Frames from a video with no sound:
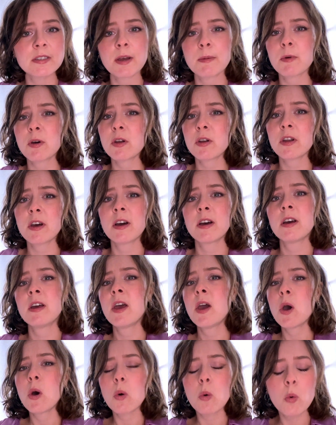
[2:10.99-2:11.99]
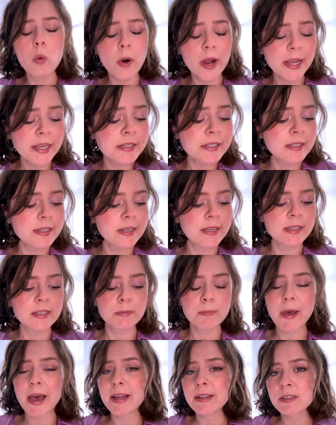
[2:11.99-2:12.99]
I'm gonna waste these
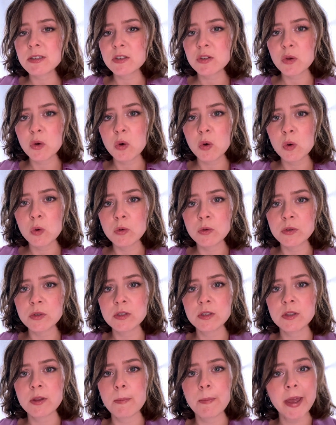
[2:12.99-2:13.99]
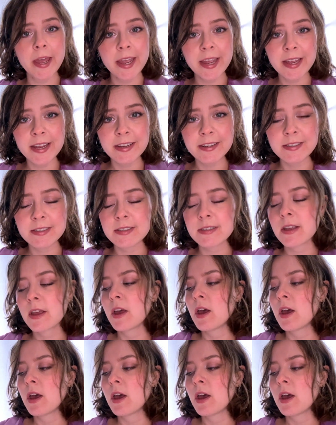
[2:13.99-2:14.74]
pencils, the paint,